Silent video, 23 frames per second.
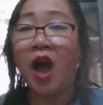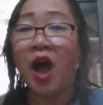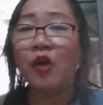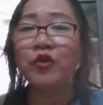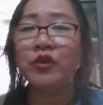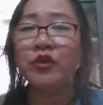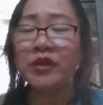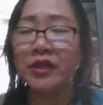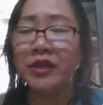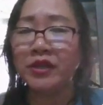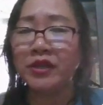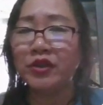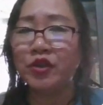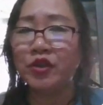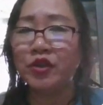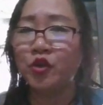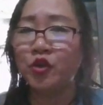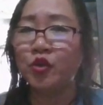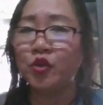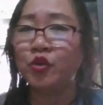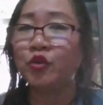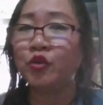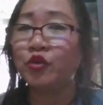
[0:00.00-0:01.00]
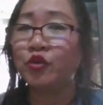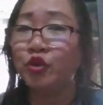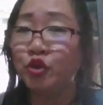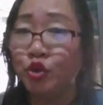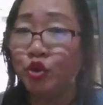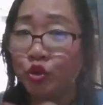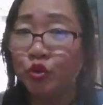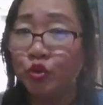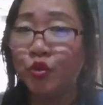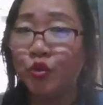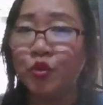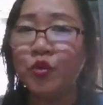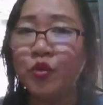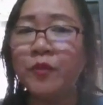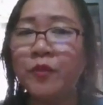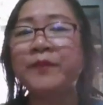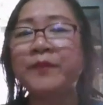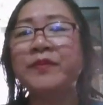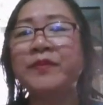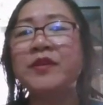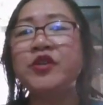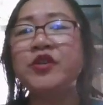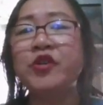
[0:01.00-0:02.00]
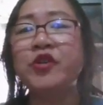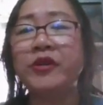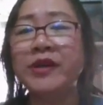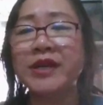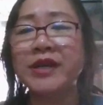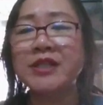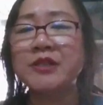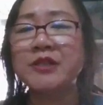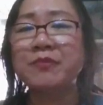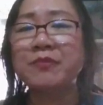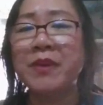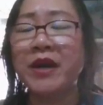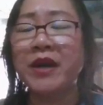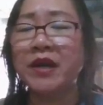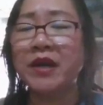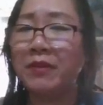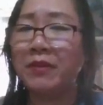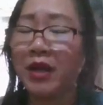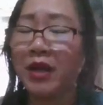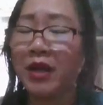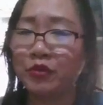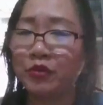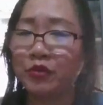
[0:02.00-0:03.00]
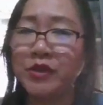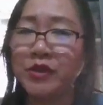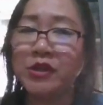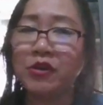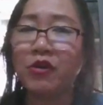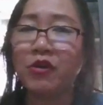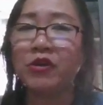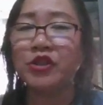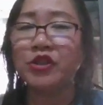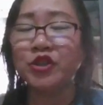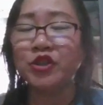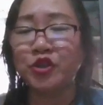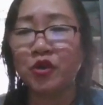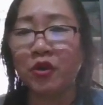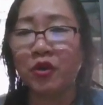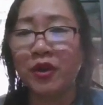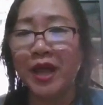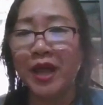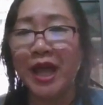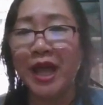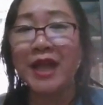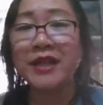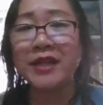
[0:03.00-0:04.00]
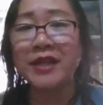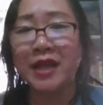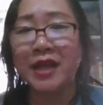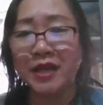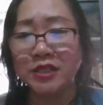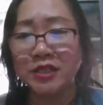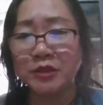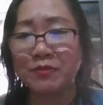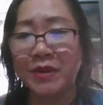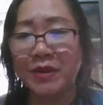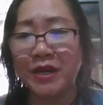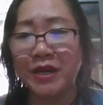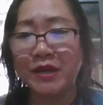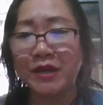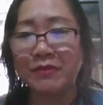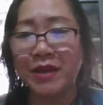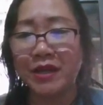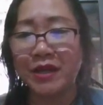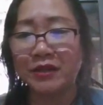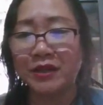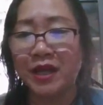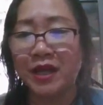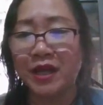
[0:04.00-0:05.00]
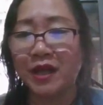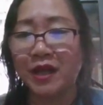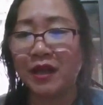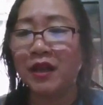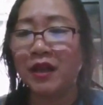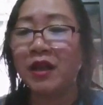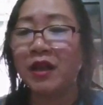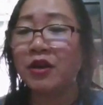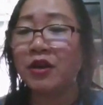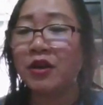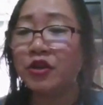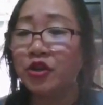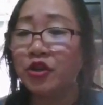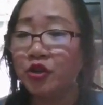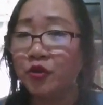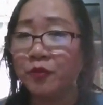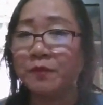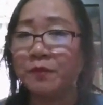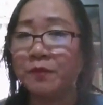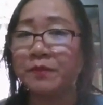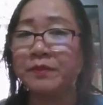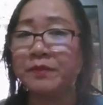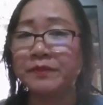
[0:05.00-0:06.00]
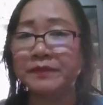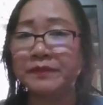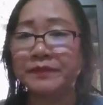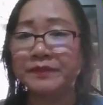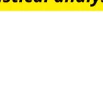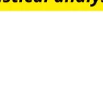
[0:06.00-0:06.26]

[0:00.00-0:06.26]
how did you do your experiment with the control and the experimental group.